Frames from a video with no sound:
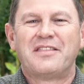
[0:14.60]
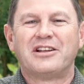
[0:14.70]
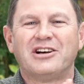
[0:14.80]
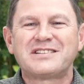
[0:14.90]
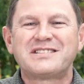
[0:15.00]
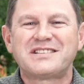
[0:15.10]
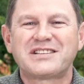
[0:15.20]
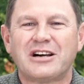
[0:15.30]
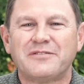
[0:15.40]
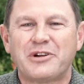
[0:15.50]
last
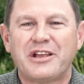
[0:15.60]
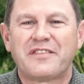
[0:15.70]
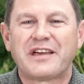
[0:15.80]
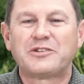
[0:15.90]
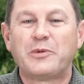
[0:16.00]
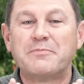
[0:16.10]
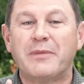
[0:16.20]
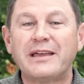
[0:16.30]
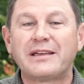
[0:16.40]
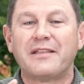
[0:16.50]
discovery that we
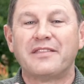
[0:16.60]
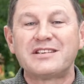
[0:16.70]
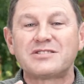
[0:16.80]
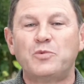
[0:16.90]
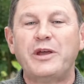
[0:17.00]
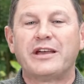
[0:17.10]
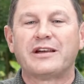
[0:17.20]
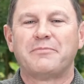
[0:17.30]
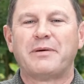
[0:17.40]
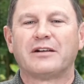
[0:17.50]
make in this week
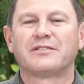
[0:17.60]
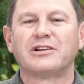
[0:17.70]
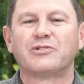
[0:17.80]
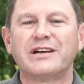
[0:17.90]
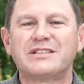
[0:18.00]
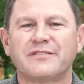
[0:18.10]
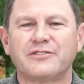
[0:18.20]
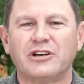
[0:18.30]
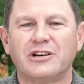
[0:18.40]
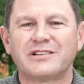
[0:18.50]
about the grace of
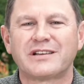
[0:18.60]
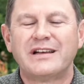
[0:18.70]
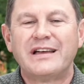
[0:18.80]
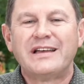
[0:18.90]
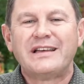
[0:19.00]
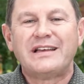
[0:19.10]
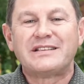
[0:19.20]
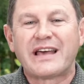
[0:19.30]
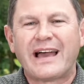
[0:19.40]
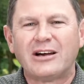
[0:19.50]
God
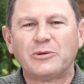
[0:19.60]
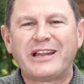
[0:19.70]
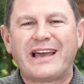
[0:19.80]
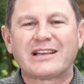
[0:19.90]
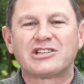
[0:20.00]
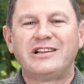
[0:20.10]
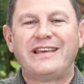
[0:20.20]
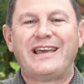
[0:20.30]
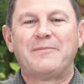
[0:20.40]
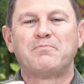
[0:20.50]
is how it
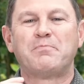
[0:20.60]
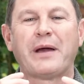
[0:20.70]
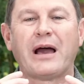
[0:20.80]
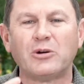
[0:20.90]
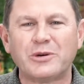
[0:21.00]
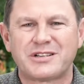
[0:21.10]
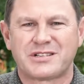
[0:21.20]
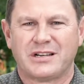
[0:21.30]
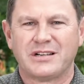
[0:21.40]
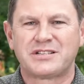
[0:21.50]
actually
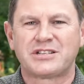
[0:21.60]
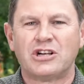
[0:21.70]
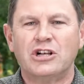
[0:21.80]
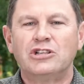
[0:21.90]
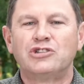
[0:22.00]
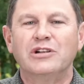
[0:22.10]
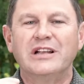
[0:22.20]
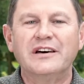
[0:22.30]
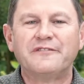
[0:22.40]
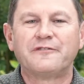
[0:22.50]
empowers us to
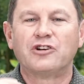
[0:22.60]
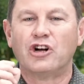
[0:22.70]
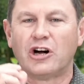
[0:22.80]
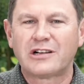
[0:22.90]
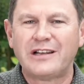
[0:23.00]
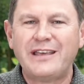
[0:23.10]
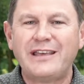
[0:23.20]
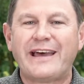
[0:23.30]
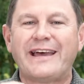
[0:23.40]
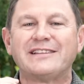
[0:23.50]
live godly
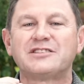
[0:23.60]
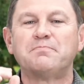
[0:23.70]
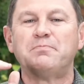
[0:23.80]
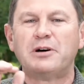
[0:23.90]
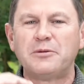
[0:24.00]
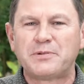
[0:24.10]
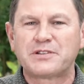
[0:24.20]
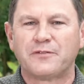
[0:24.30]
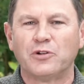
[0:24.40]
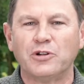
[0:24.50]
and
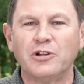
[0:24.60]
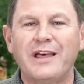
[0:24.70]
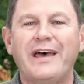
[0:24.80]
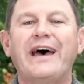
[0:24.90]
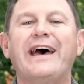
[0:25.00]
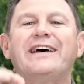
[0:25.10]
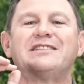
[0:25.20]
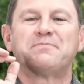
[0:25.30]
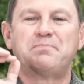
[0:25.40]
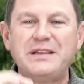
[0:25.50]
purposeful
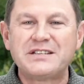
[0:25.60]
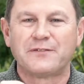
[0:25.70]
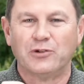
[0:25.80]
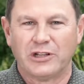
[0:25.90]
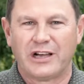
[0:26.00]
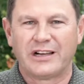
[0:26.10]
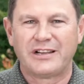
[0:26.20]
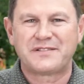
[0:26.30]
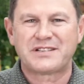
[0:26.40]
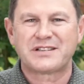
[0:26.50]
and peaceful
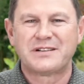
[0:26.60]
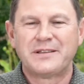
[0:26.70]
lives.